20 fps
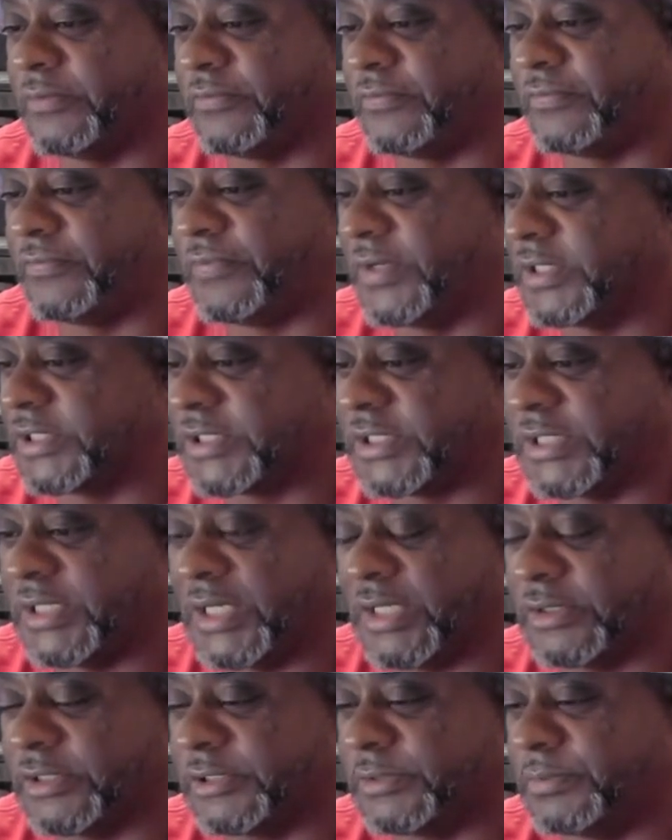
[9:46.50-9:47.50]
finishing
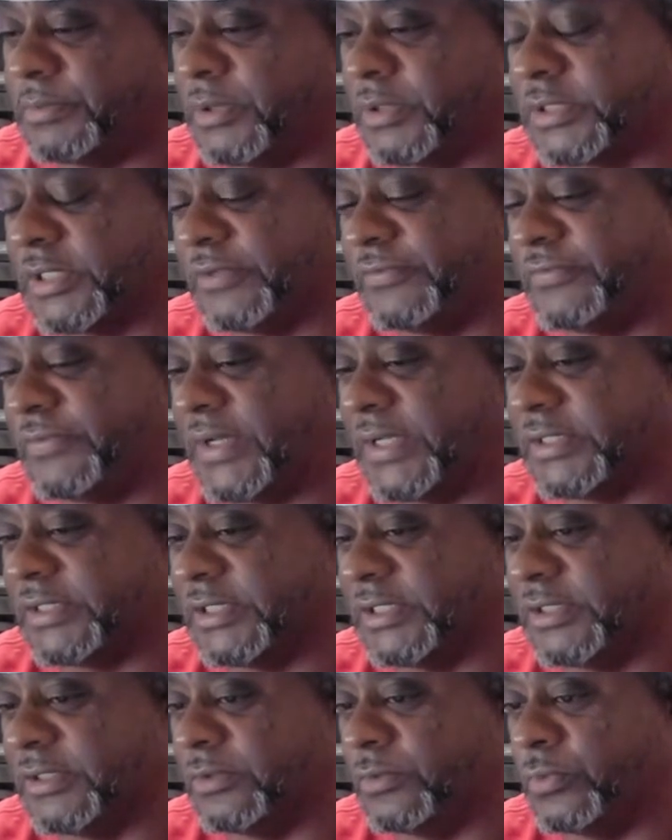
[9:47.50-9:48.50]
out this multi-fight
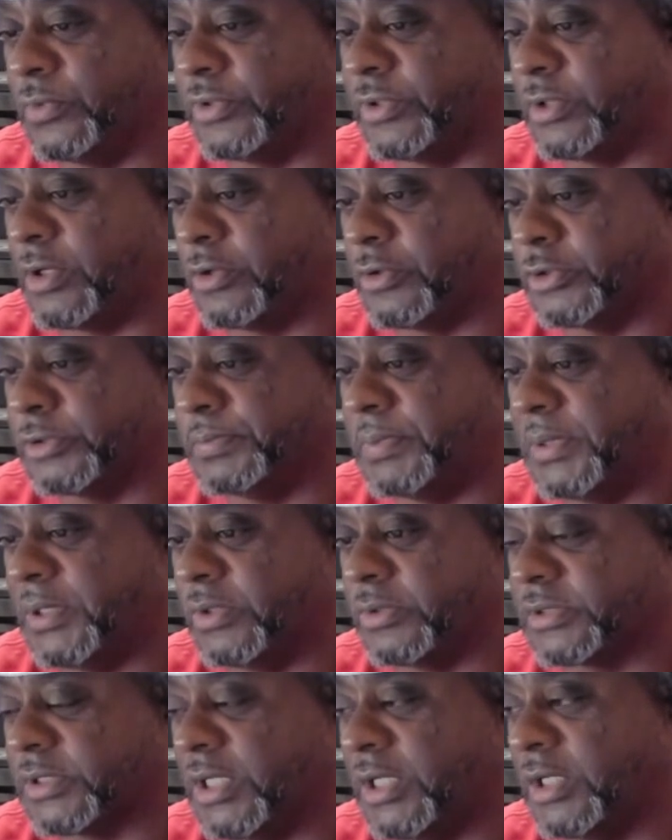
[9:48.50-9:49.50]
deal with all those
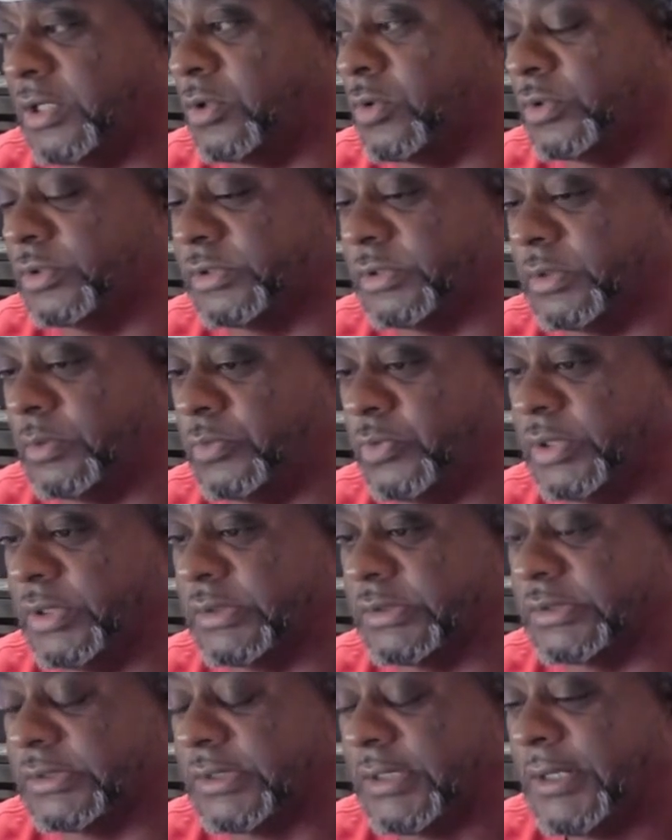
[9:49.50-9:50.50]
belts and going somewhere
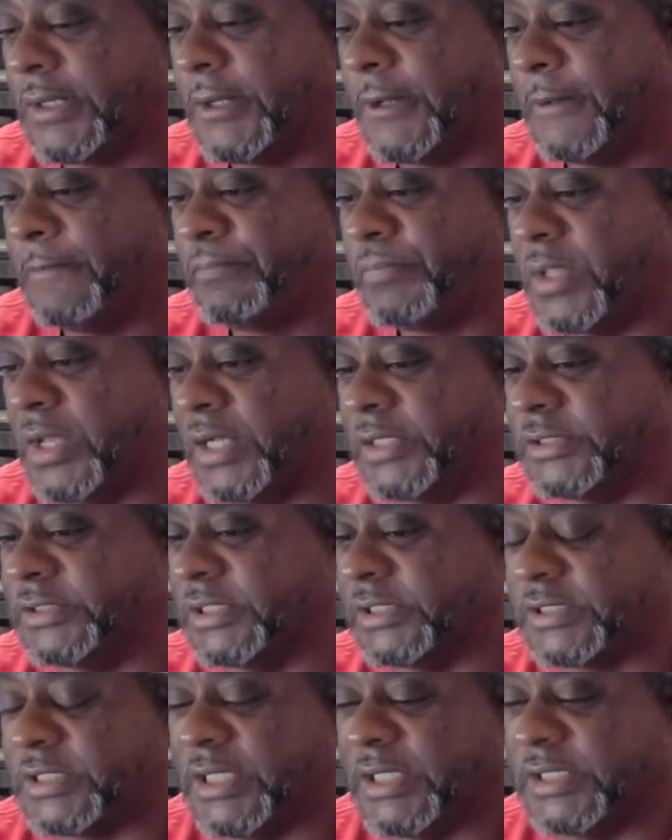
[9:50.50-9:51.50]
else. I
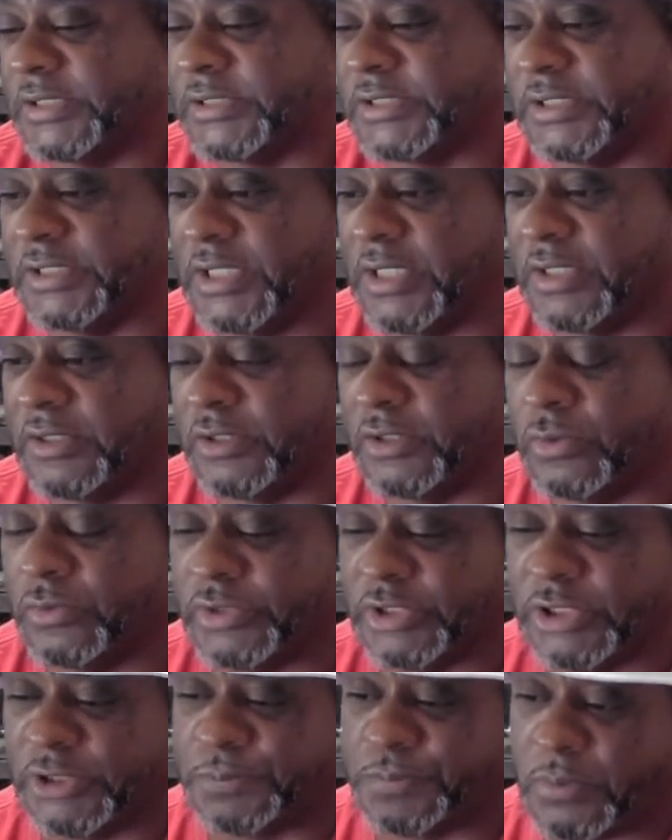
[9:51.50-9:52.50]
just can't see that. You know,
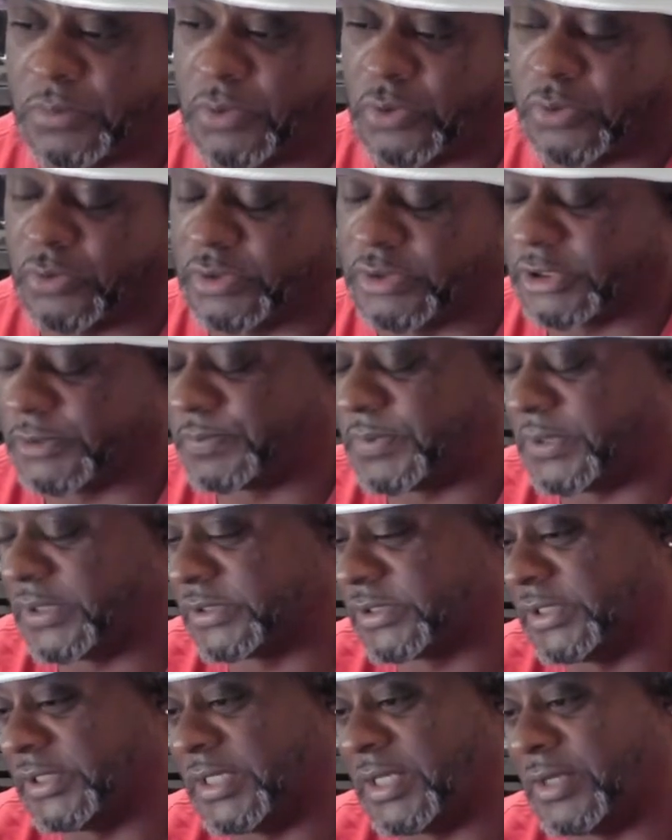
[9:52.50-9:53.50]
these promoters,
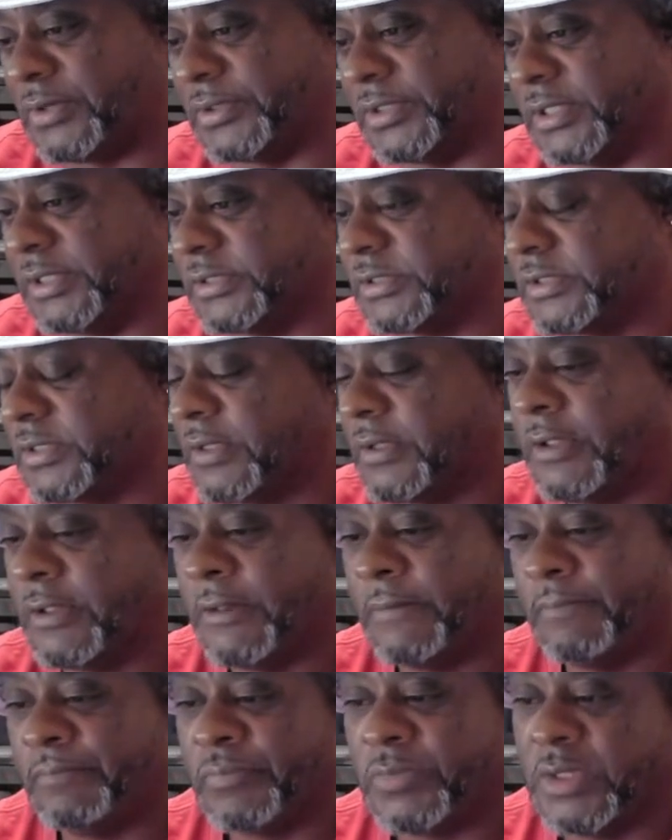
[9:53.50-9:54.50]
especially nowadays,
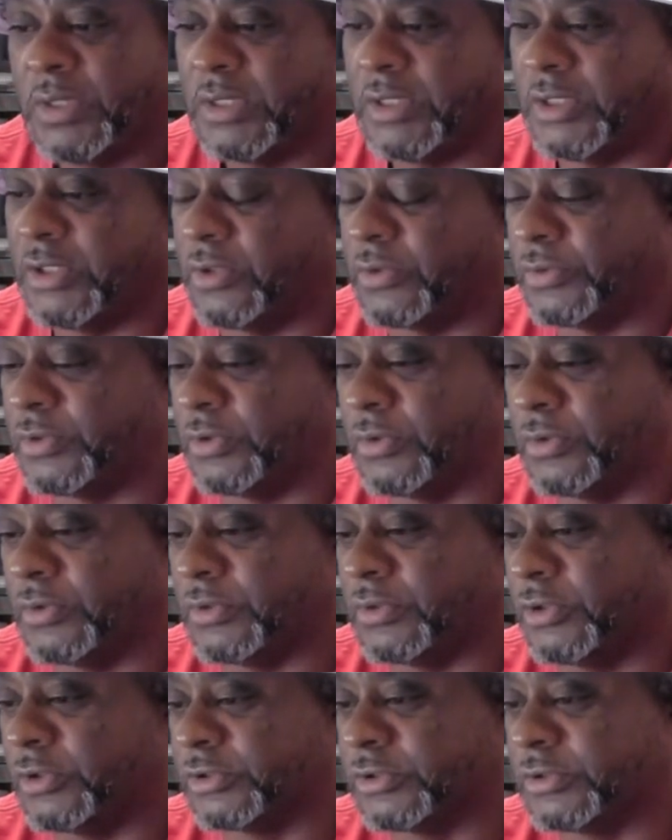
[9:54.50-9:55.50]
you know, th
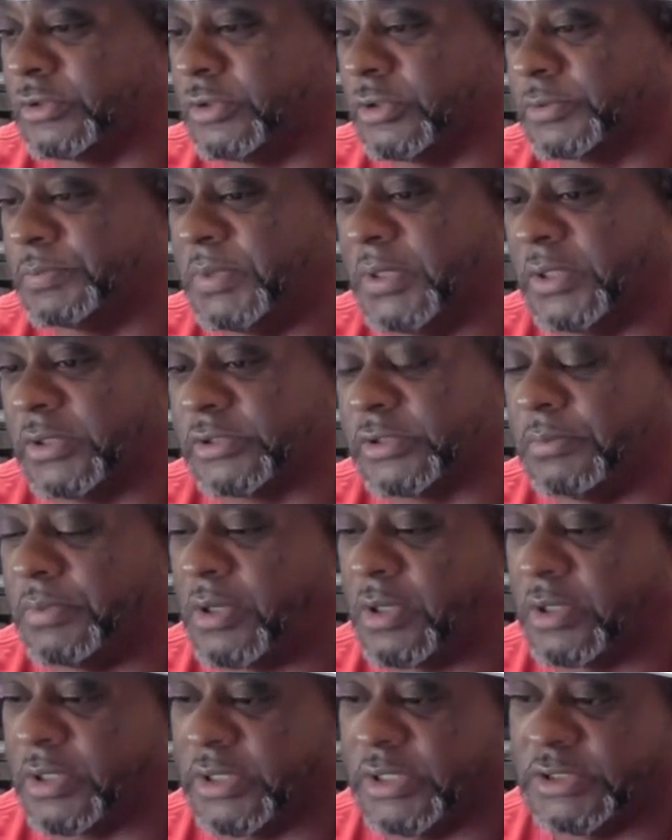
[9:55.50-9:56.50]
those those belts are
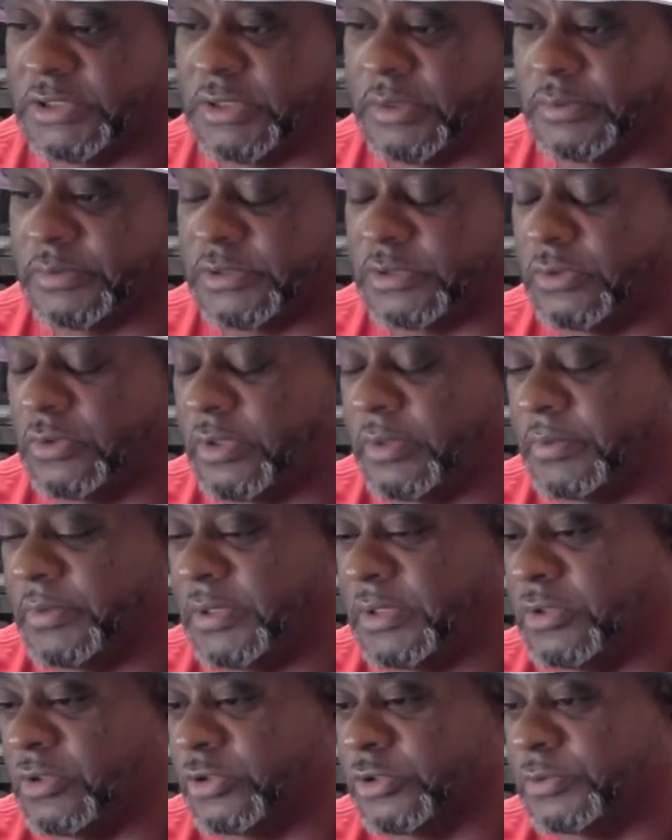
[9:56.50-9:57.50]
bargaining chips. You know what I
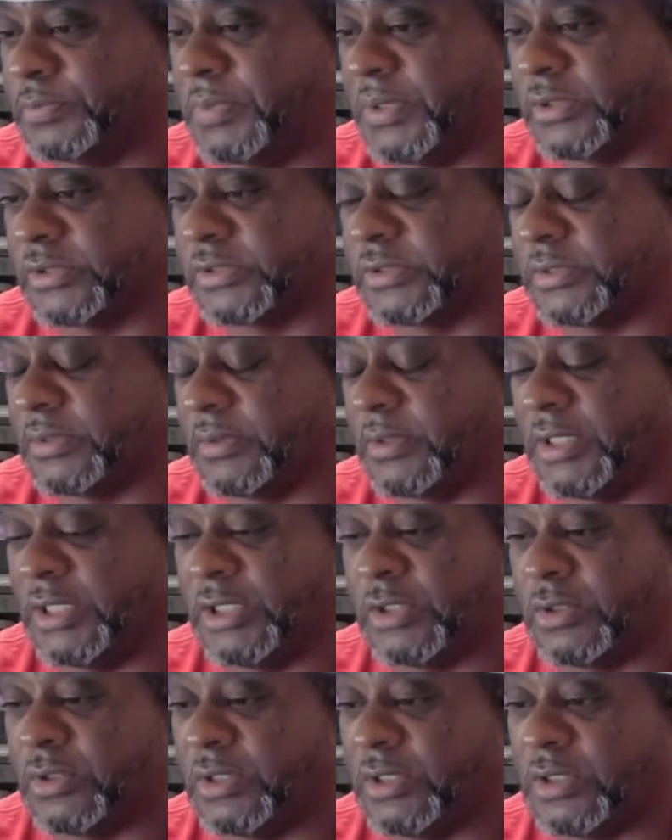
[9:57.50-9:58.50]
mean? Those belts e
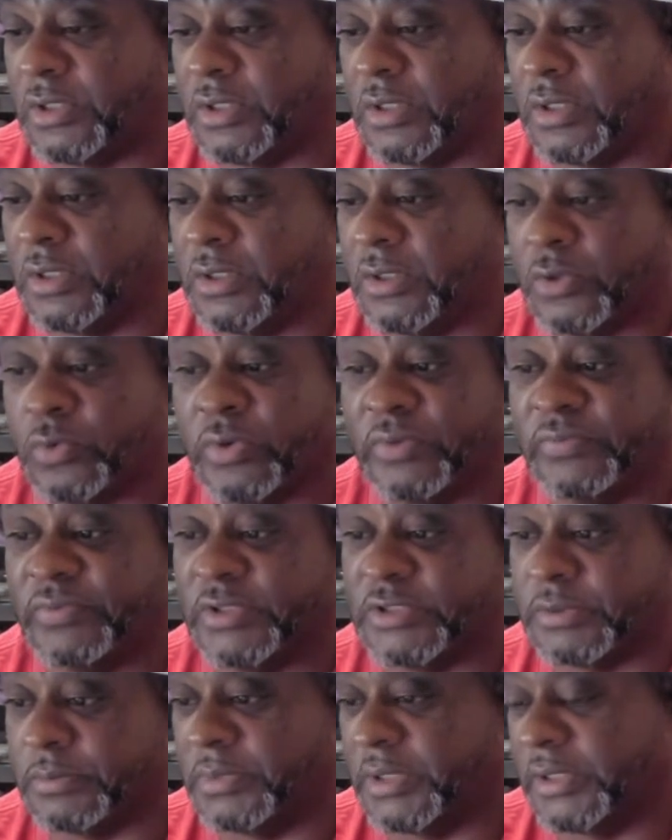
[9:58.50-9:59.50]
e are
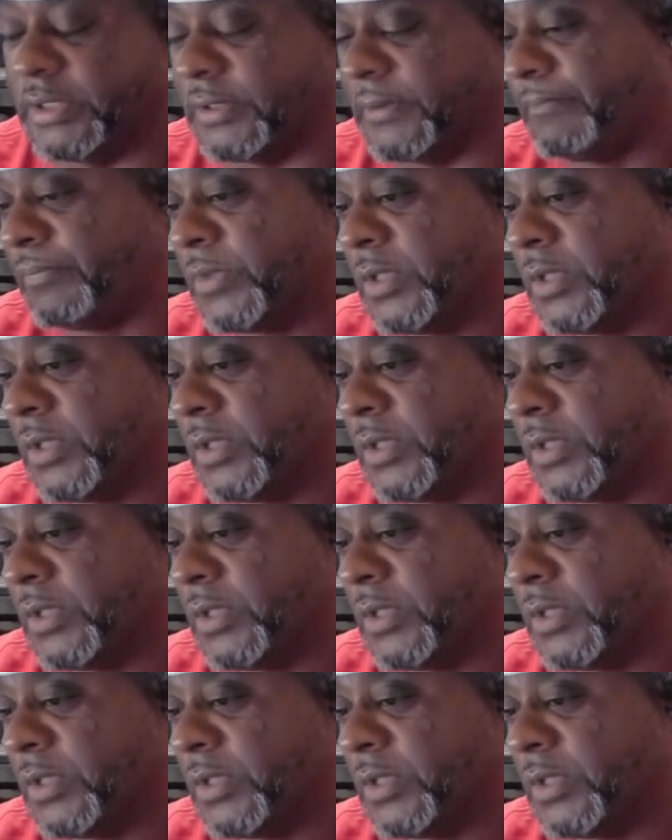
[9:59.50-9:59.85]
equivalent to money.